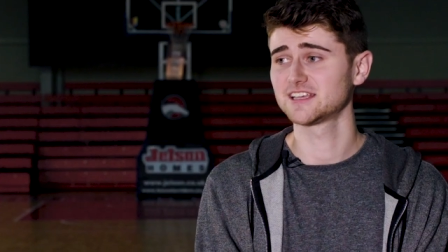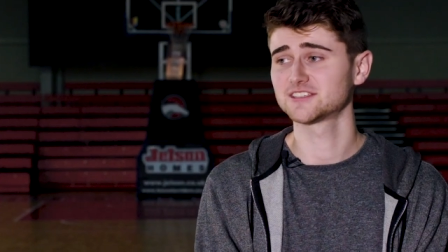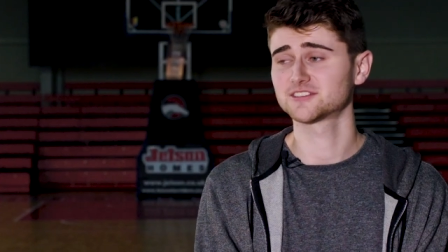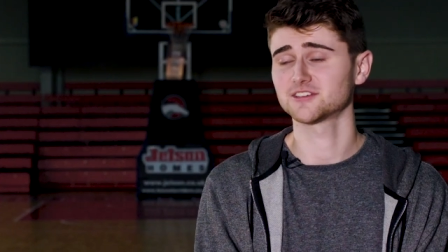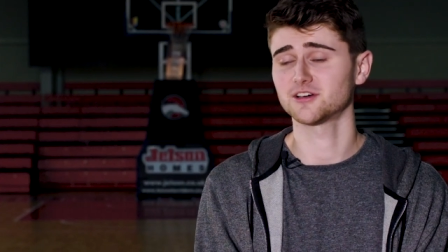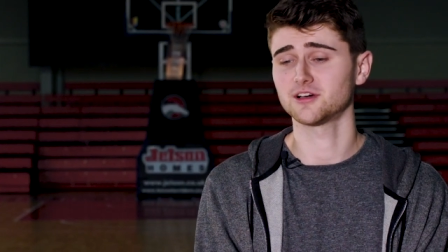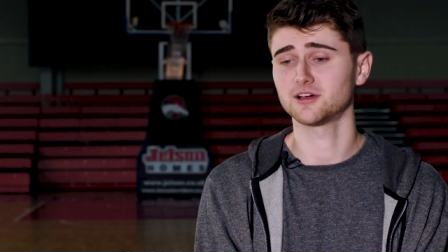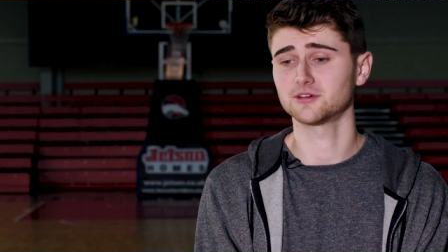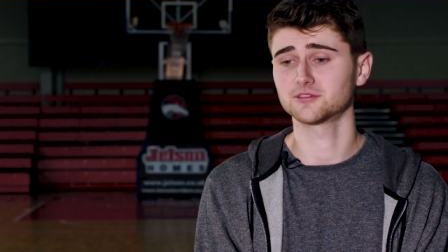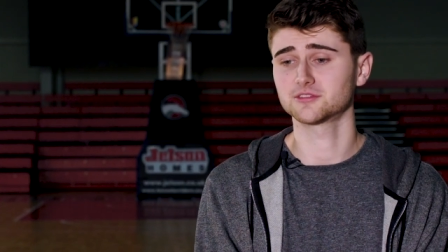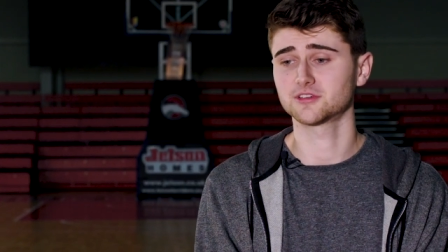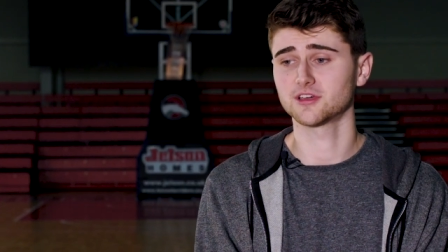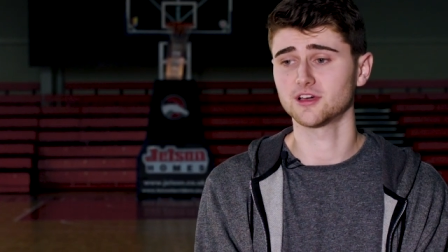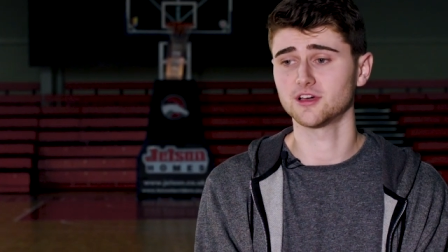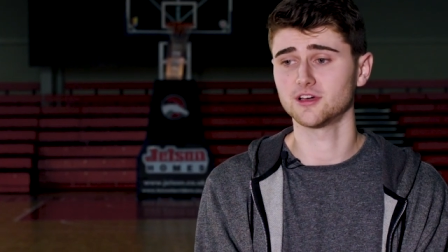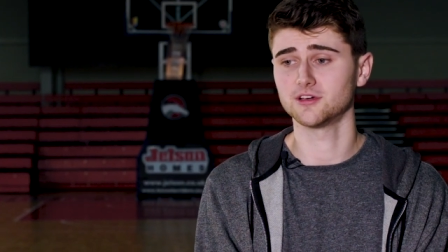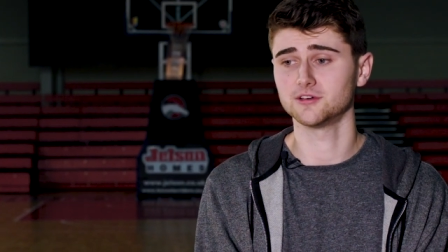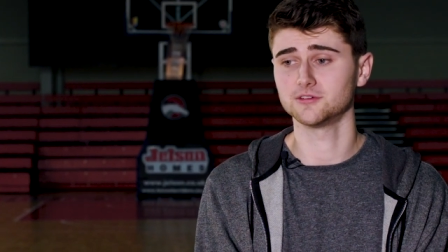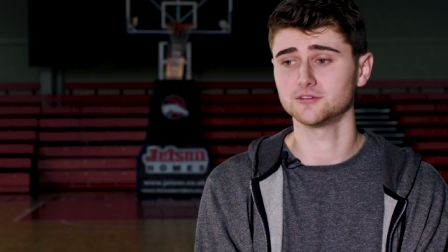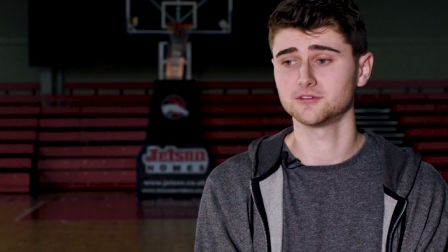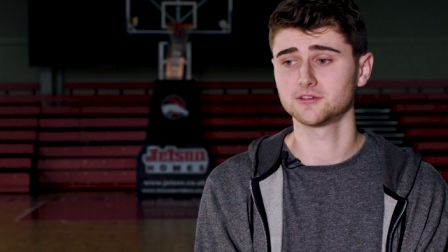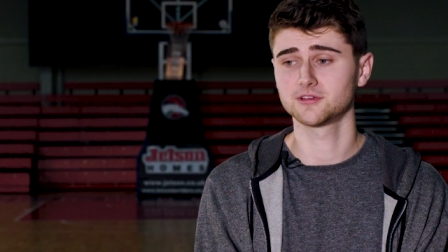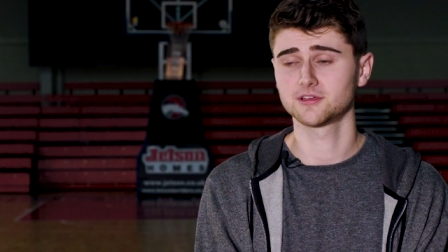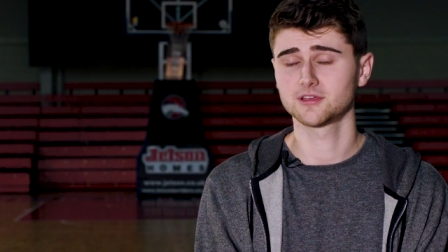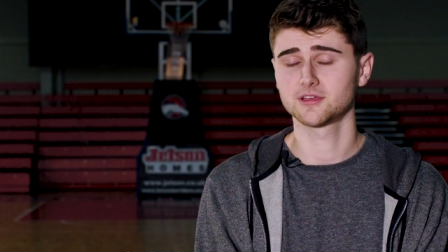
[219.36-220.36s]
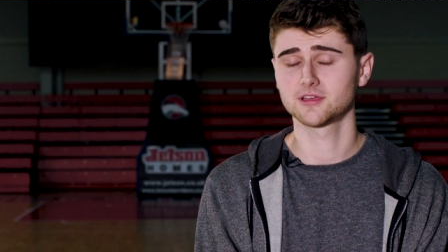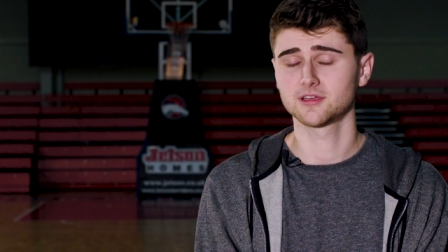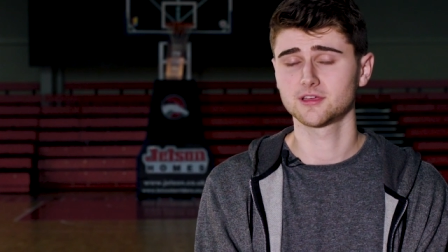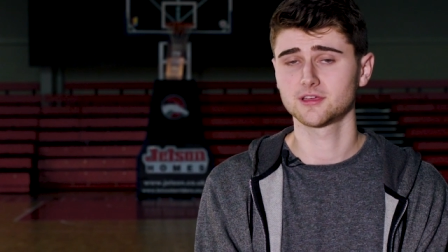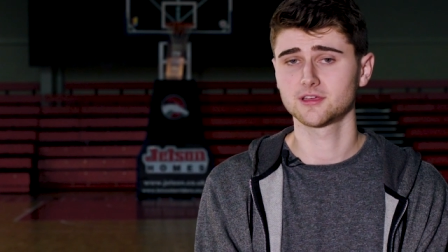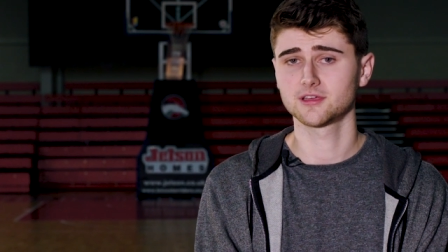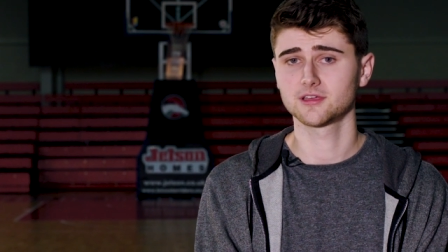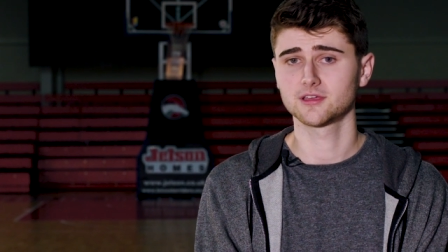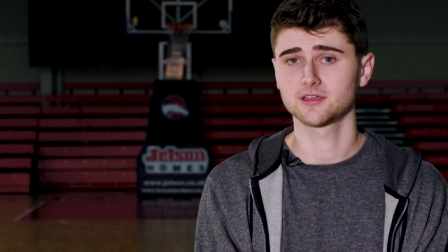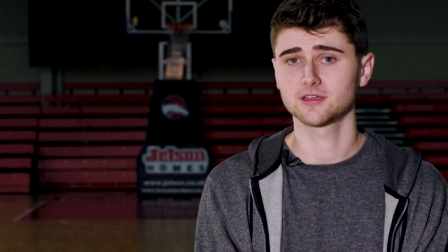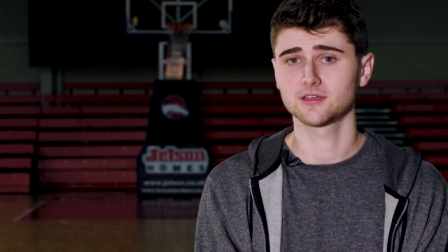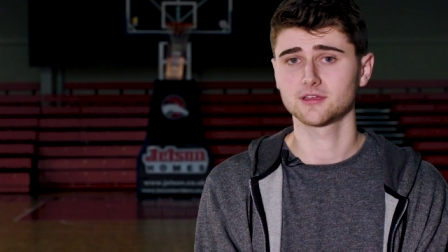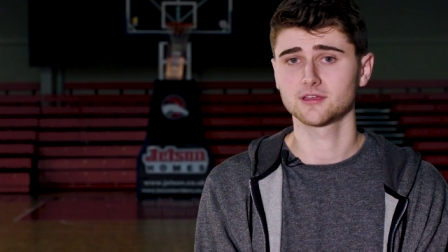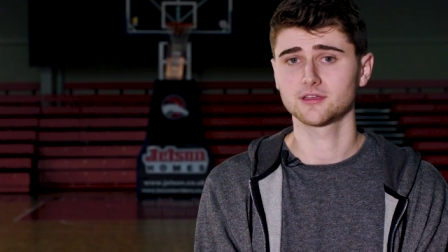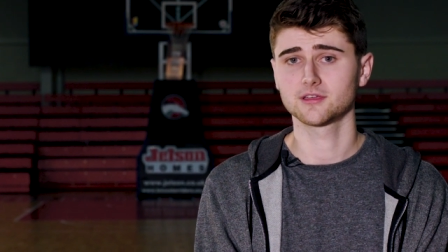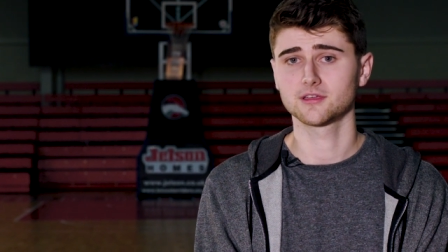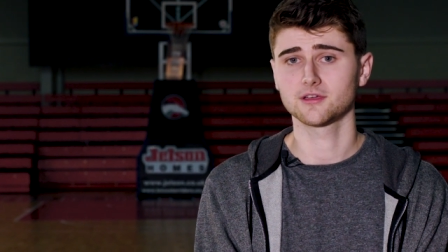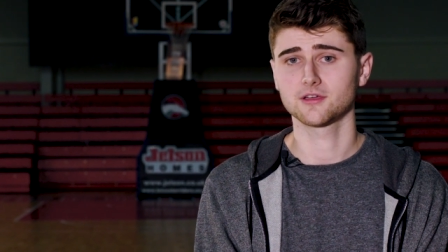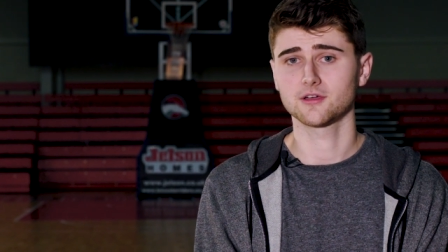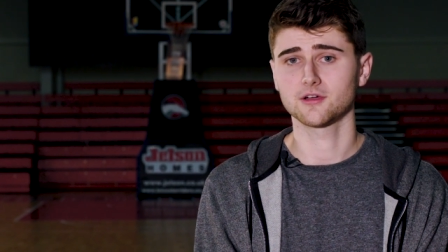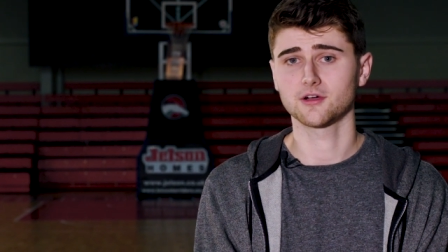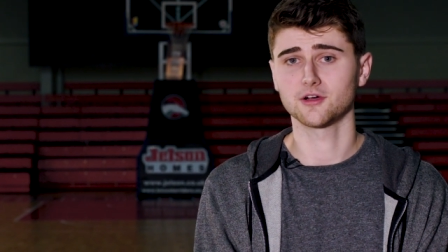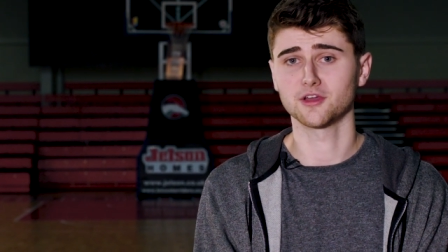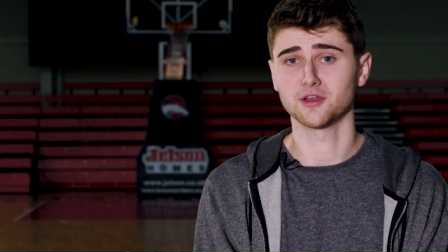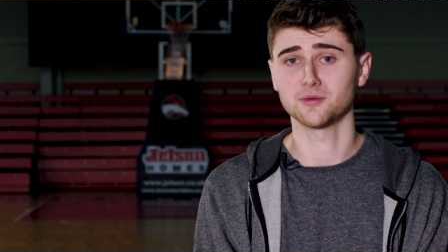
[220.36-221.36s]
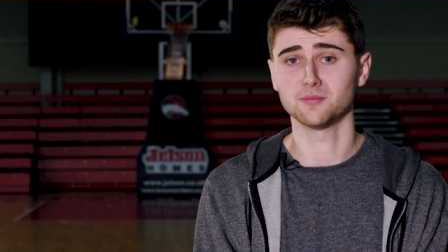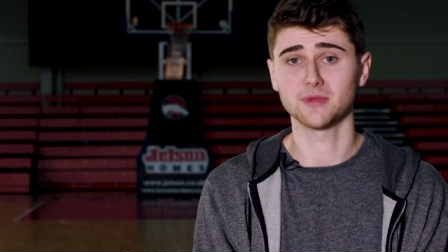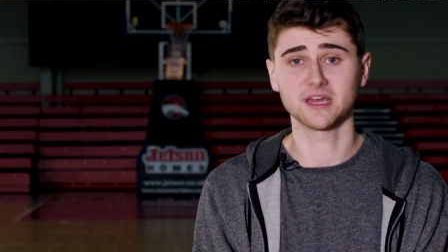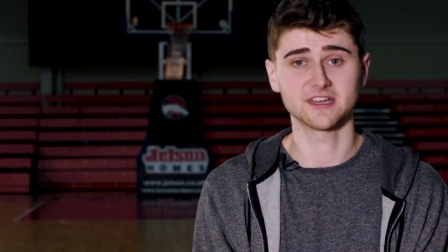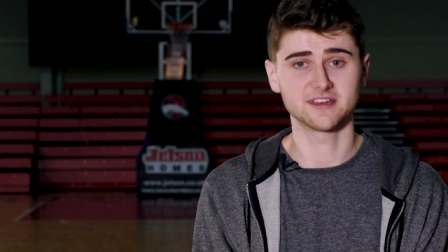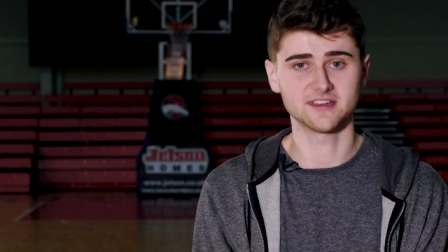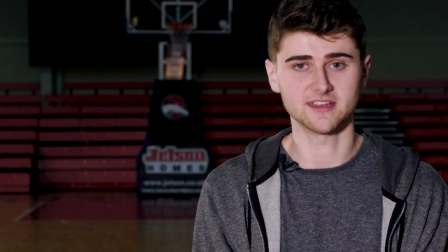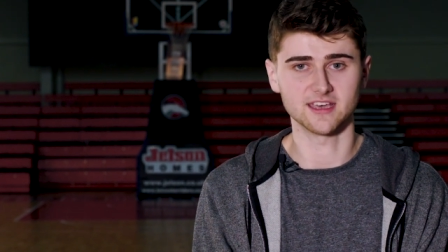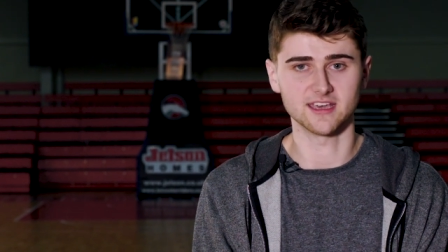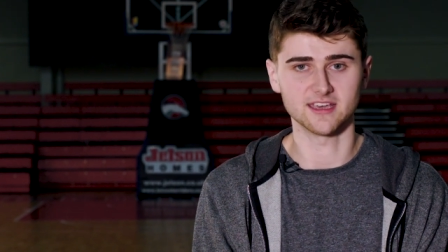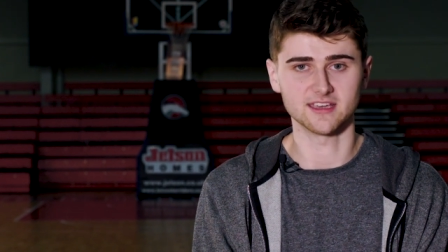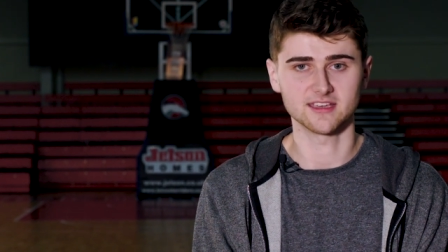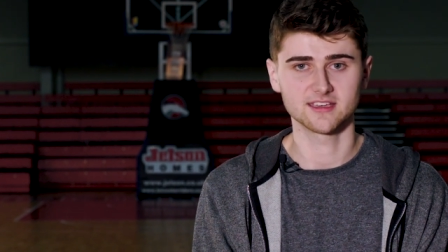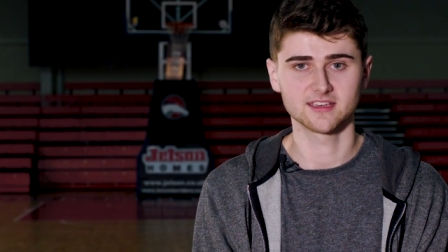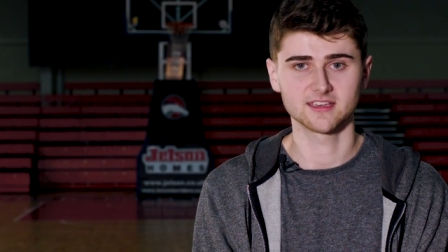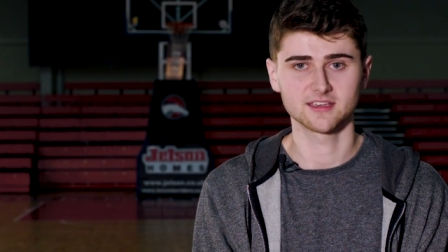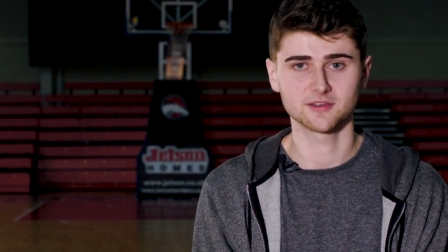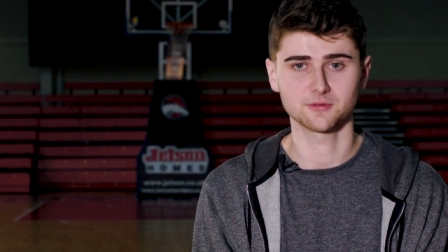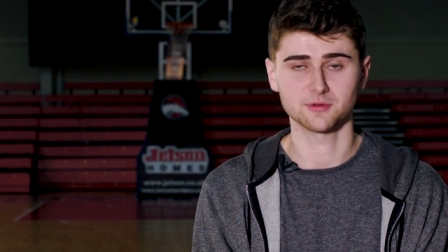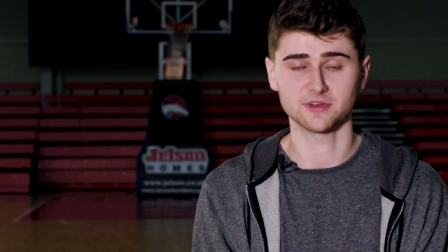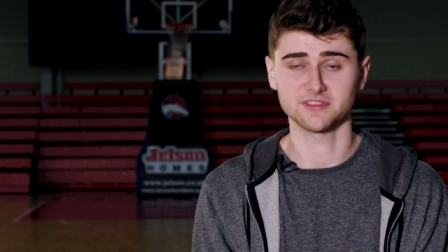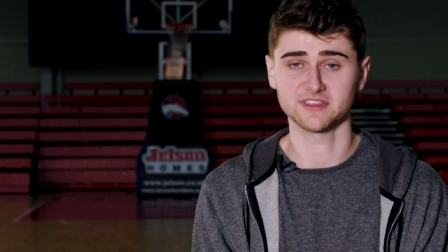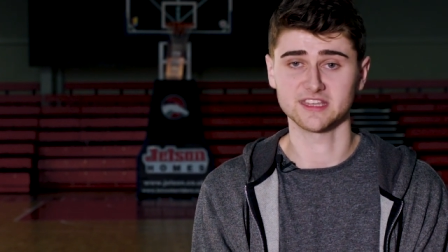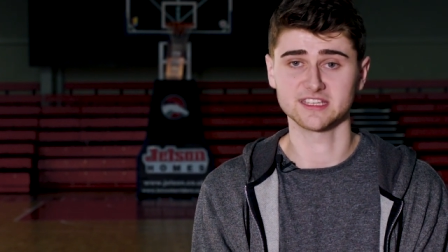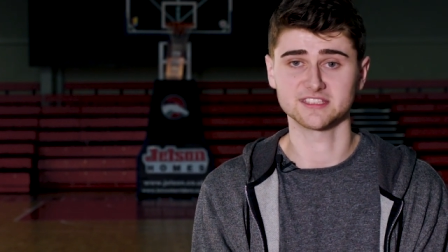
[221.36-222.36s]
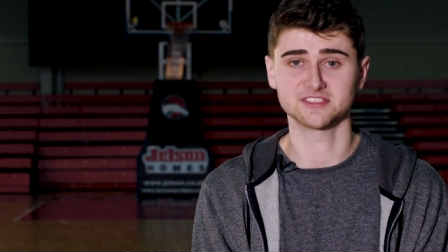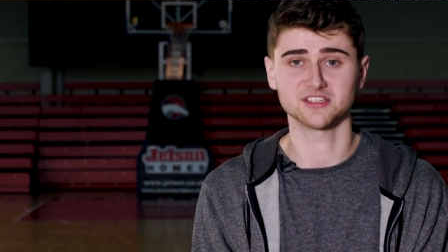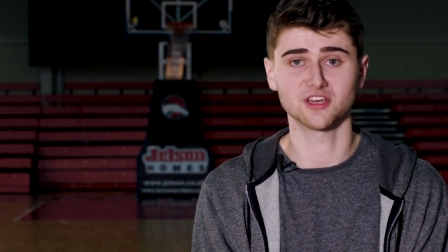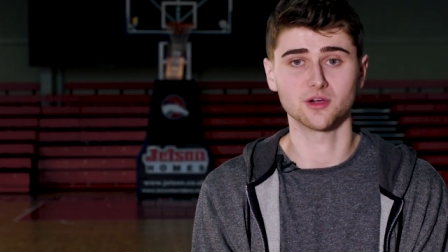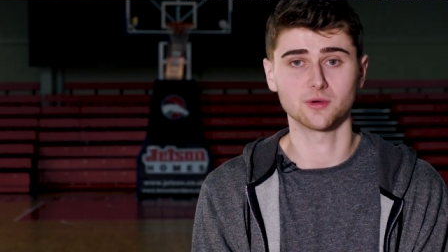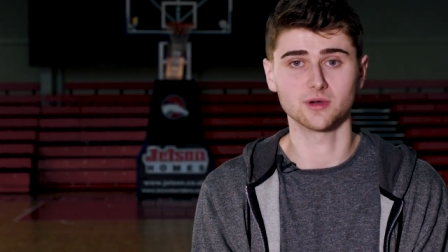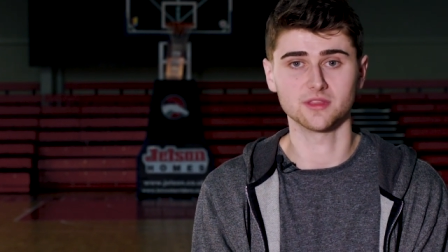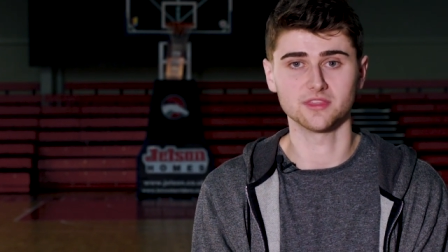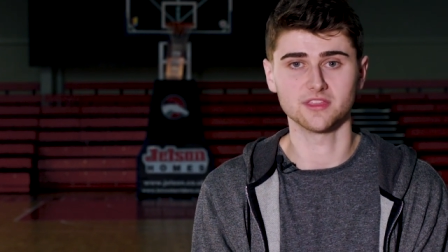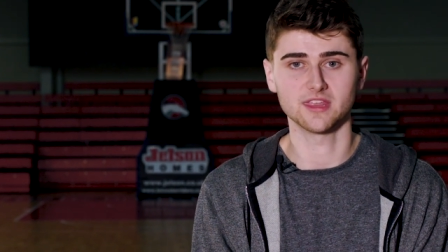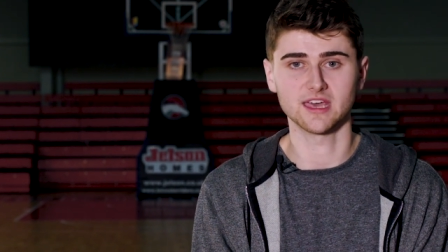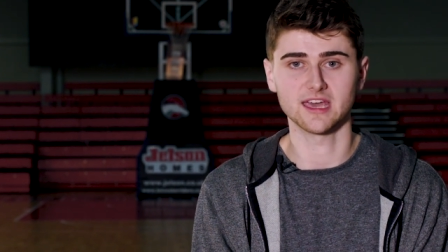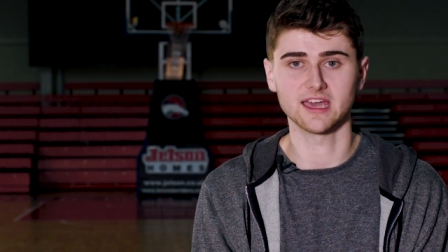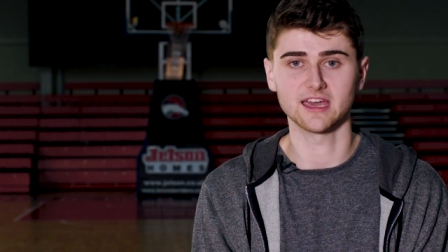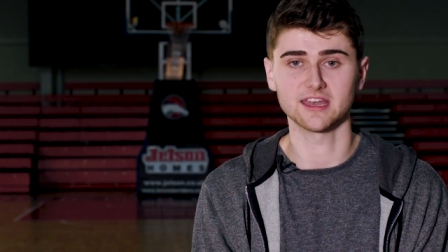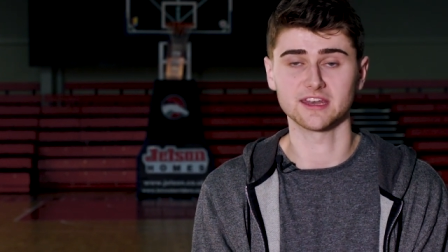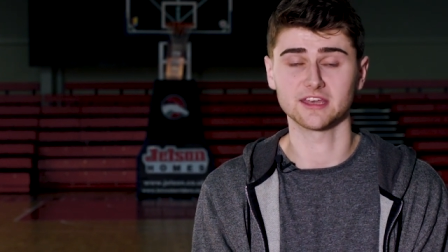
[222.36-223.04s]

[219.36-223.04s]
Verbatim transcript: So I would go on a Monday when there's no one there,